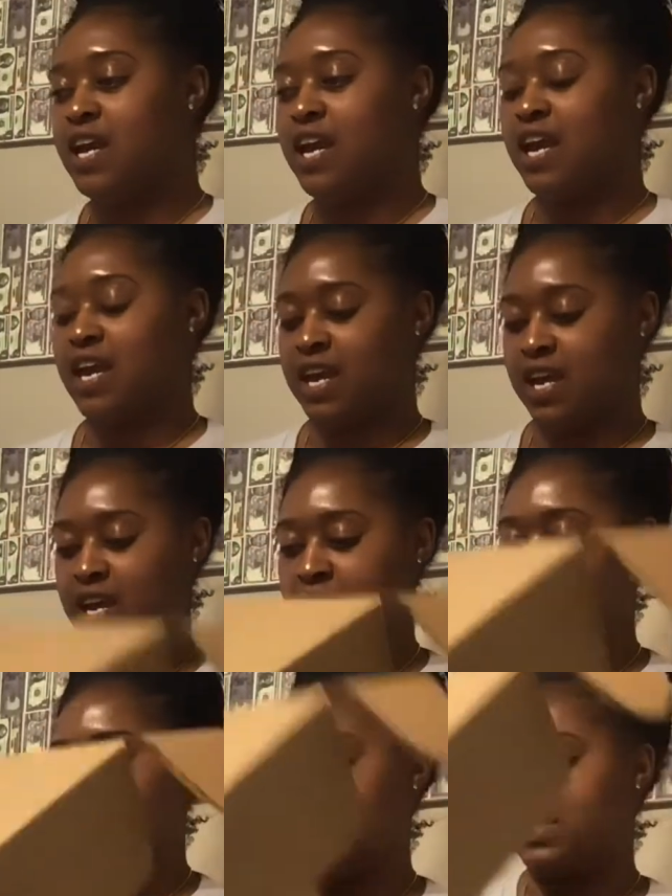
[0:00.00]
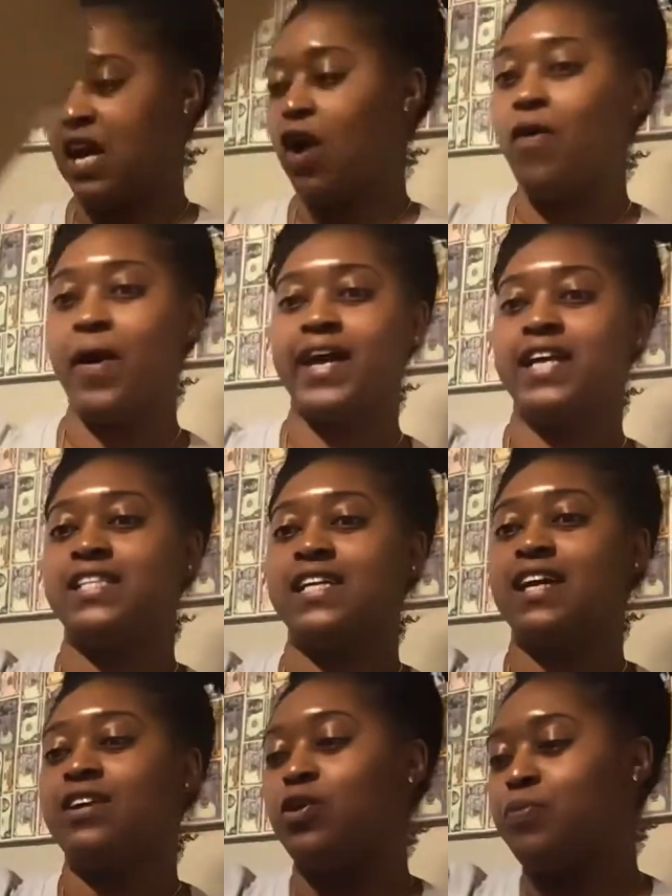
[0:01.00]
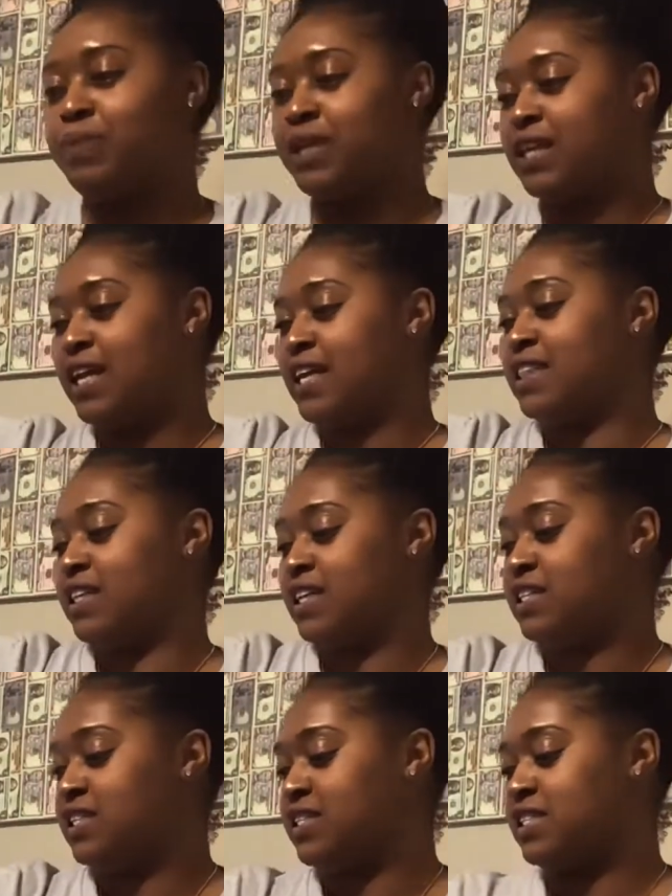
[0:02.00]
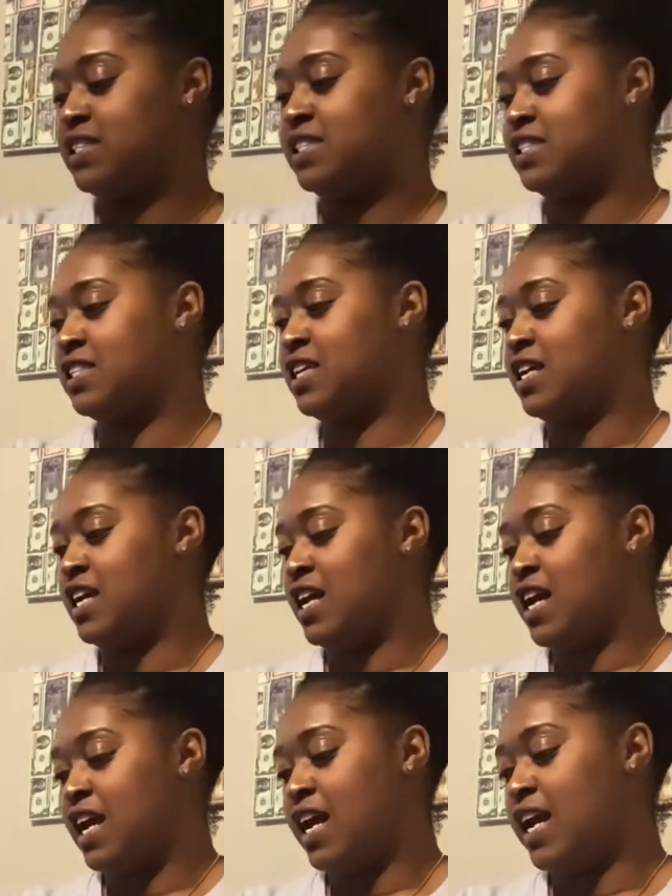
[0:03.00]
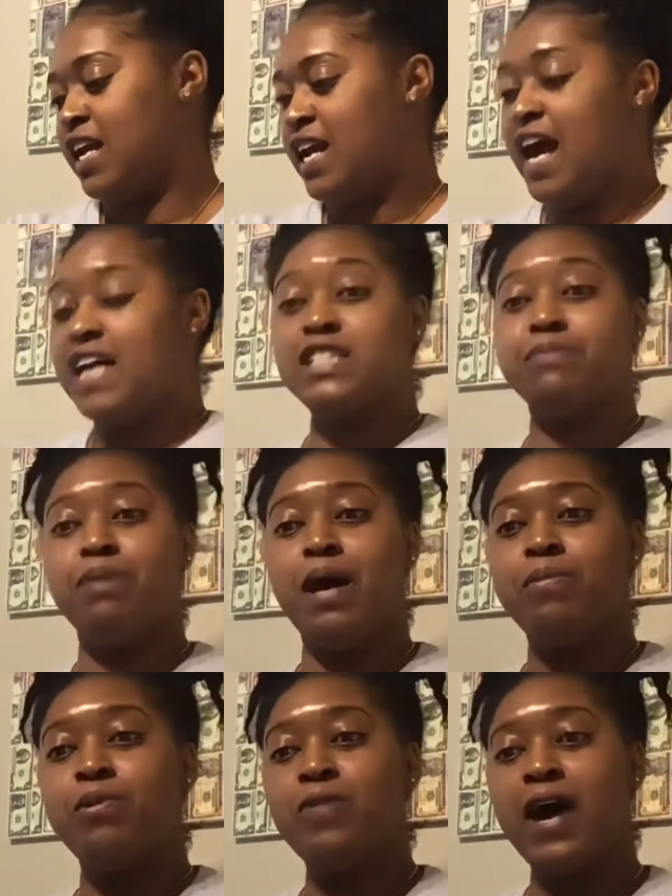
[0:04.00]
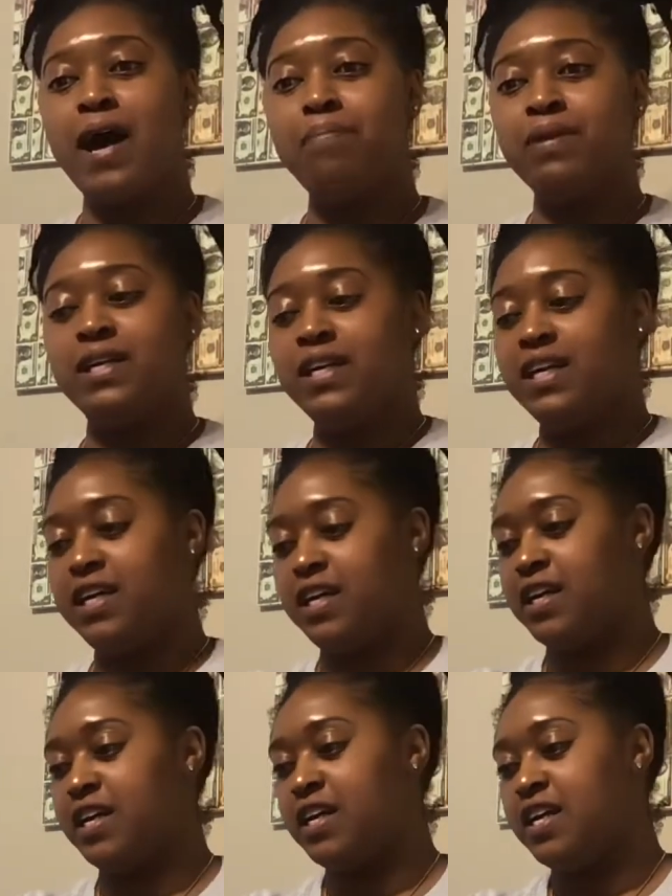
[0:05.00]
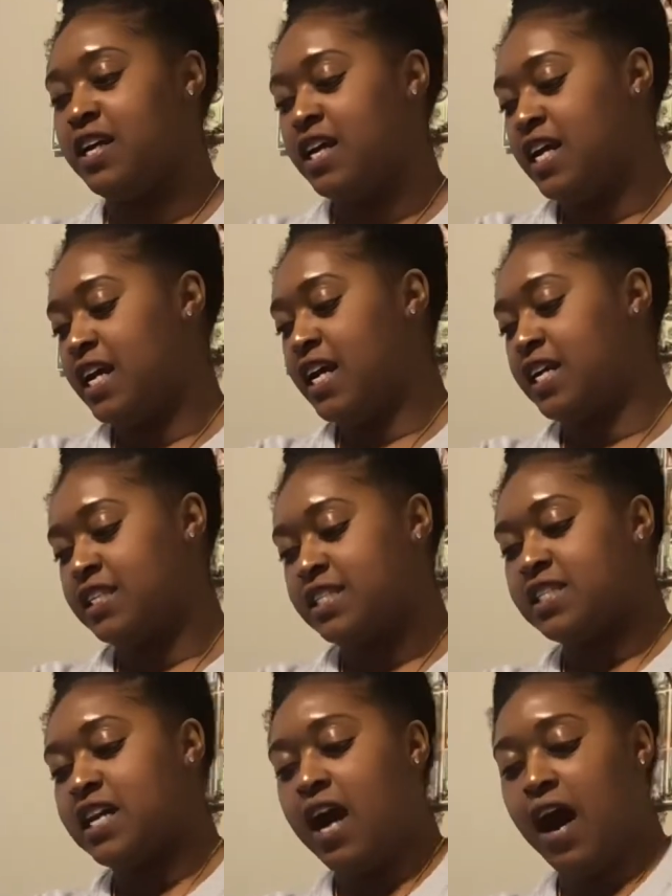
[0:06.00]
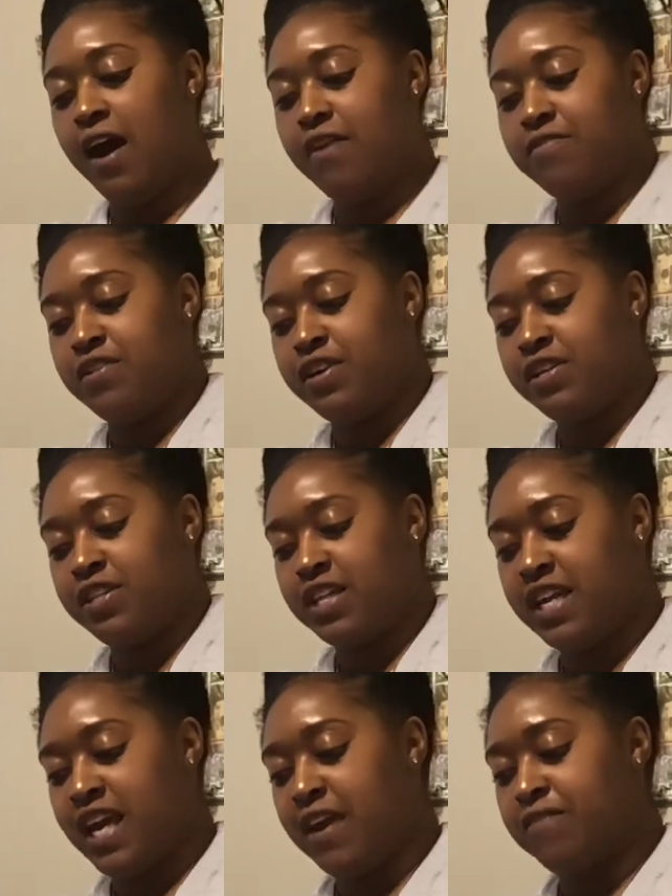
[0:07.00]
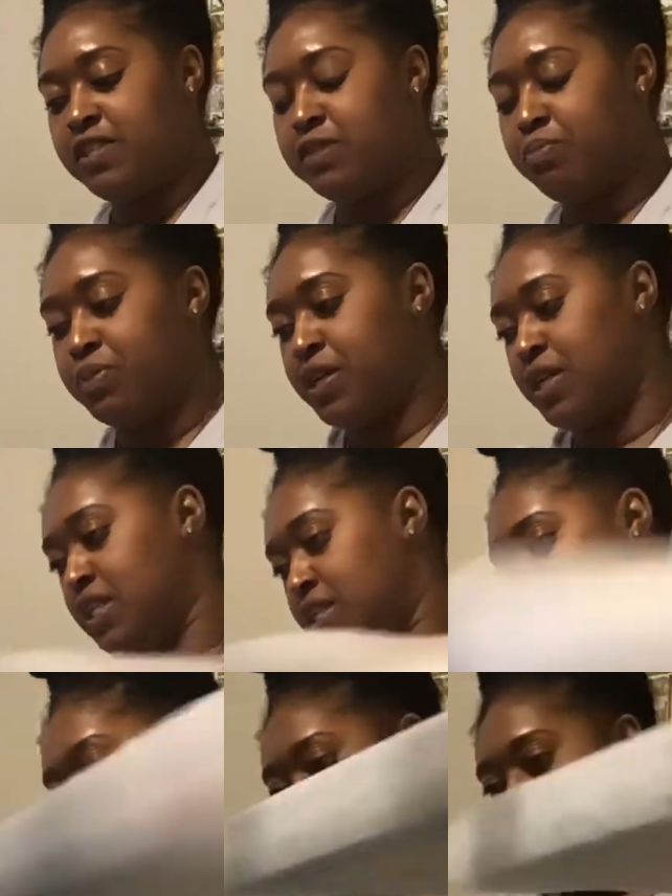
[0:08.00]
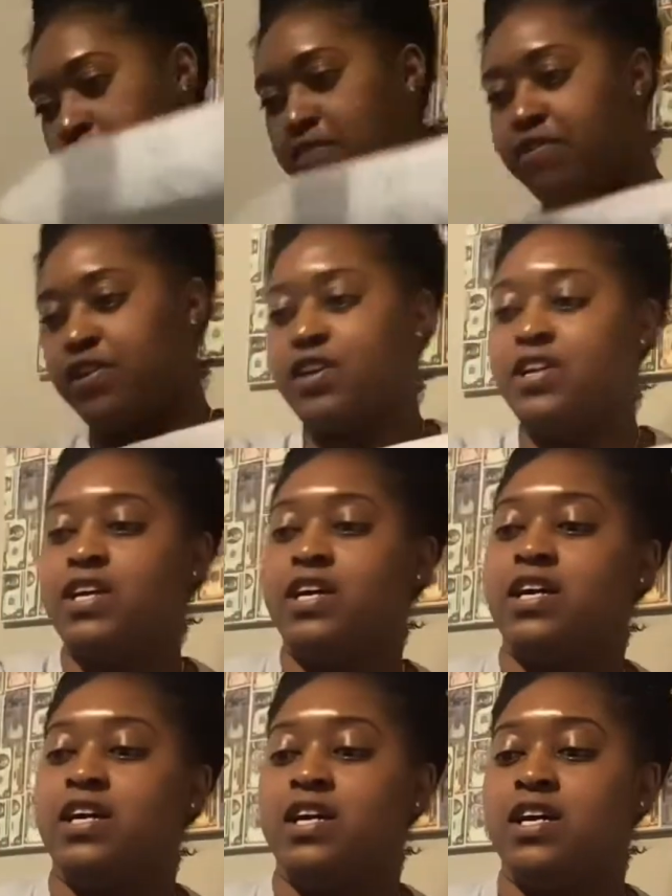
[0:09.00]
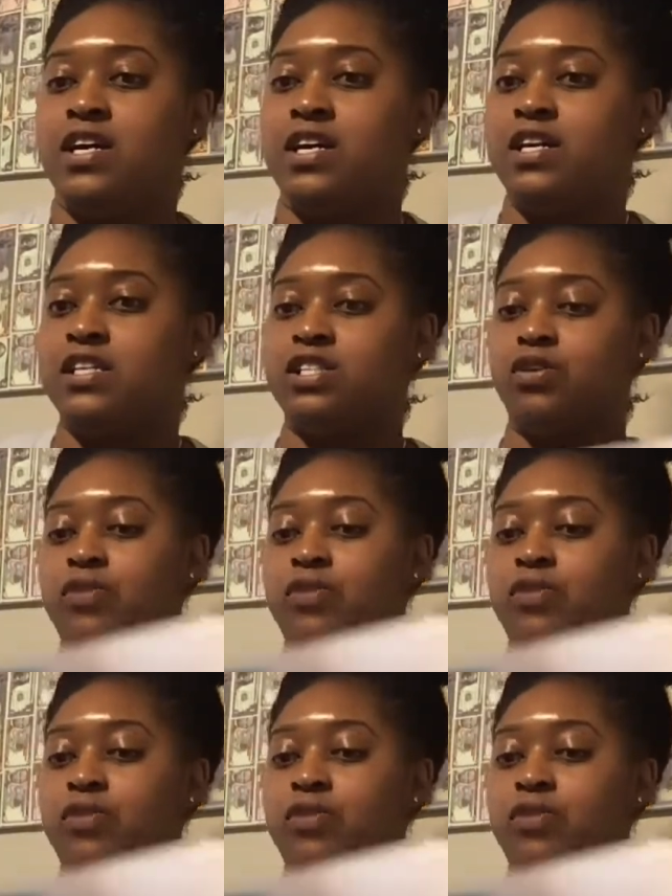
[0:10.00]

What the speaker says: And oh, I guess I can open it like this. And it has bubble wrap in here, and it's covered. The canvas print is covered. So